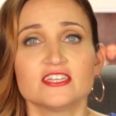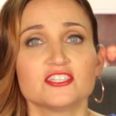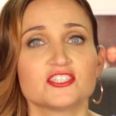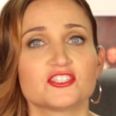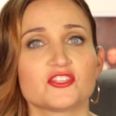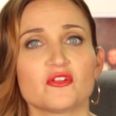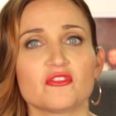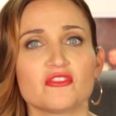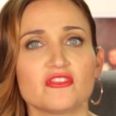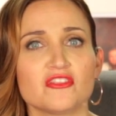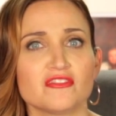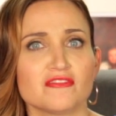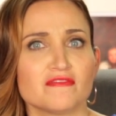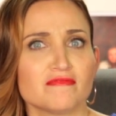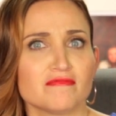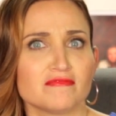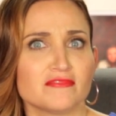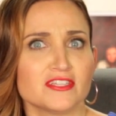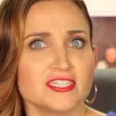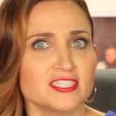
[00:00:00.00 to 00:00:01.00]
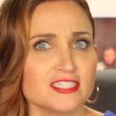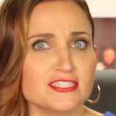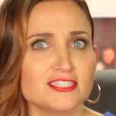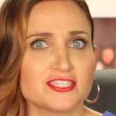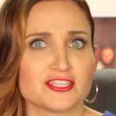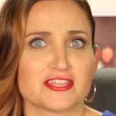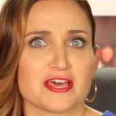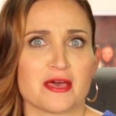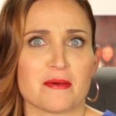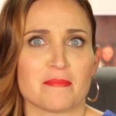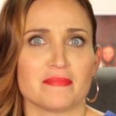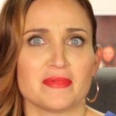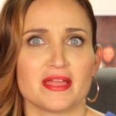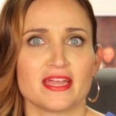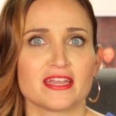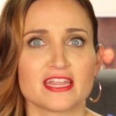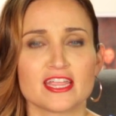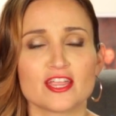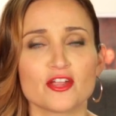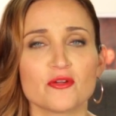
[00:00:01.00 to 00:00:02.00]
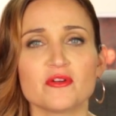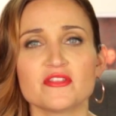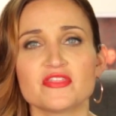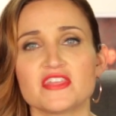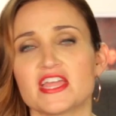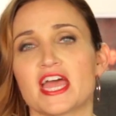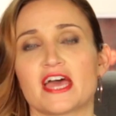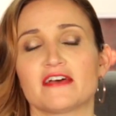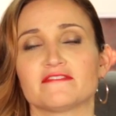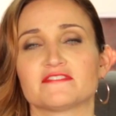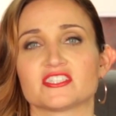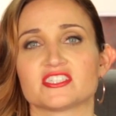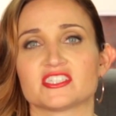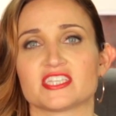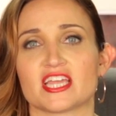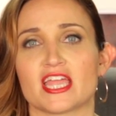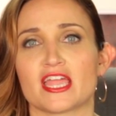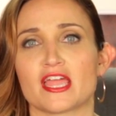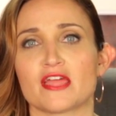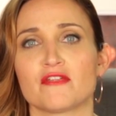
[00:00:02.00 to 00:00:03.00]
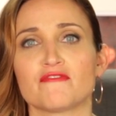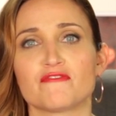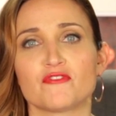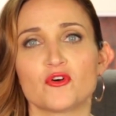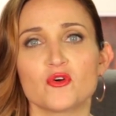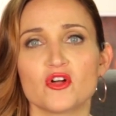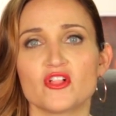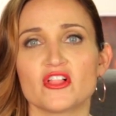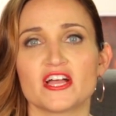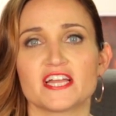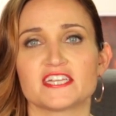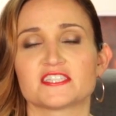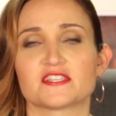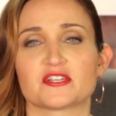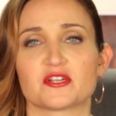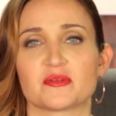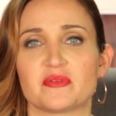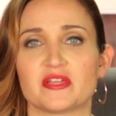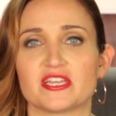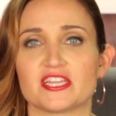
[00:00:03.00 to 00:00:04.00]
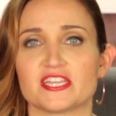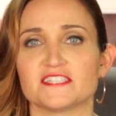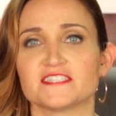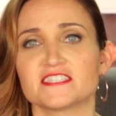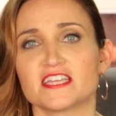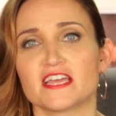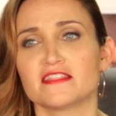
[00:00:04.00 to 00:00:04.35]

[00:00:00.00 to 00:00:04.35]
so listen to them and hear what they have to say and vocalize their opinions,